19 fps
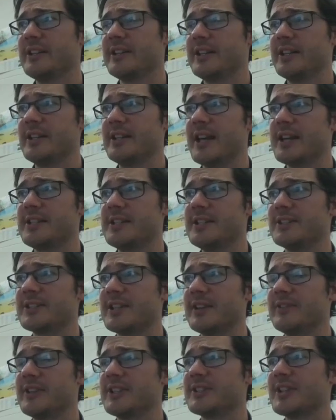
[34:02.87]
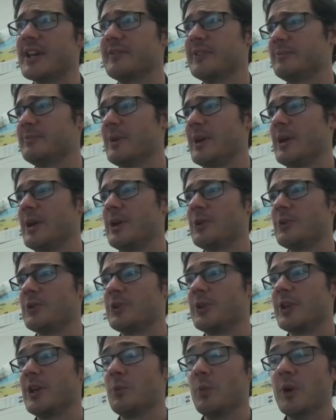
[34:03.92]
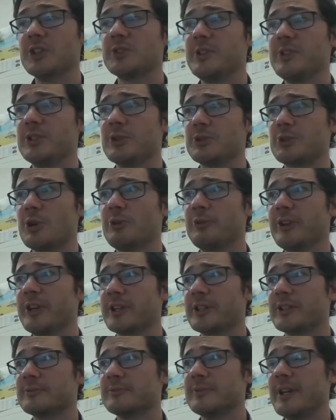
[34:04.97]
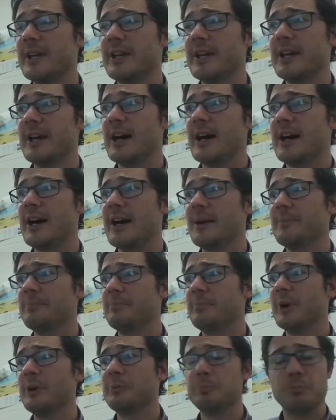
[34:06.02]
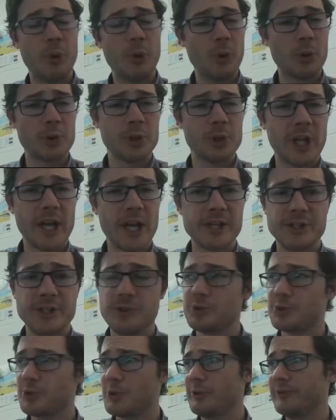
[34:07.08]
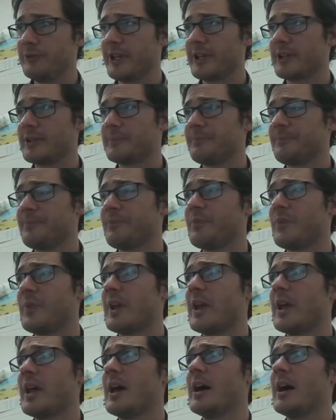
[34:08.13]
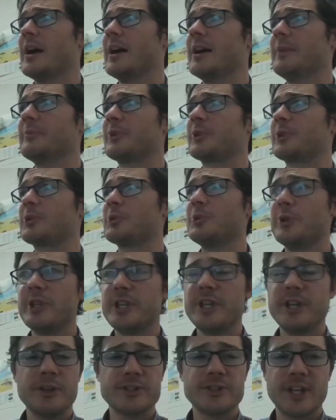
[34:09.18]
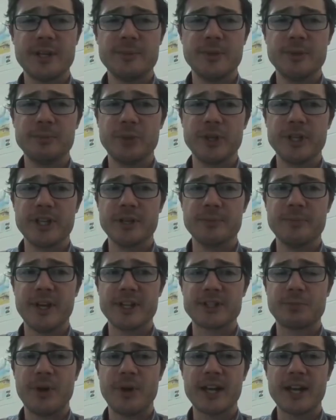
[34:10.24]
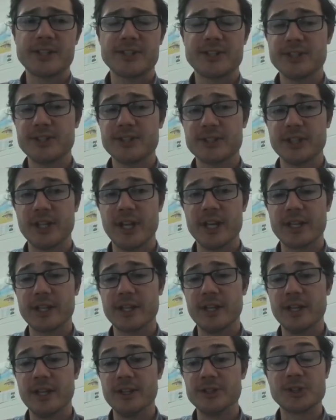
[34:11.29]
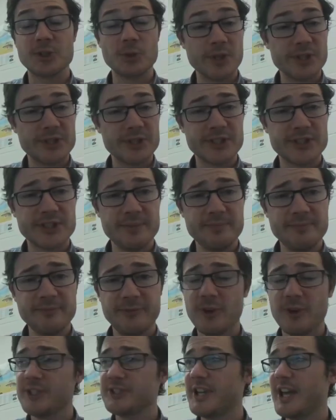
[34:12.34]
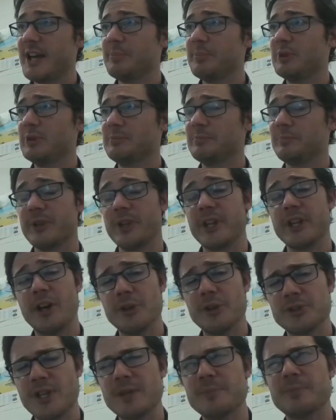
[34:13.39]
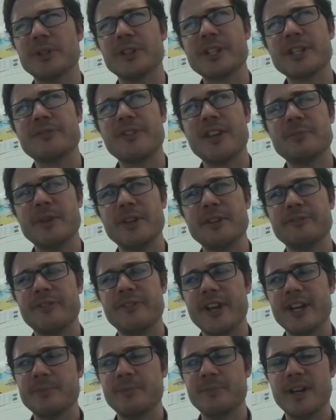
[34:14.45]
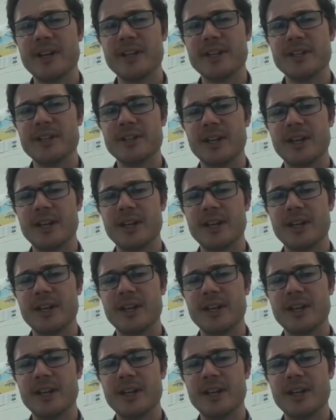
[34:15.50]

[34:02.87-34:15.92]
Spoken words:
in 1977. It was mesotrophic, but borderline eutrophic. Through the years, they've been putting in best practices like a sewer system, for example, but then also I believe they've been invaded by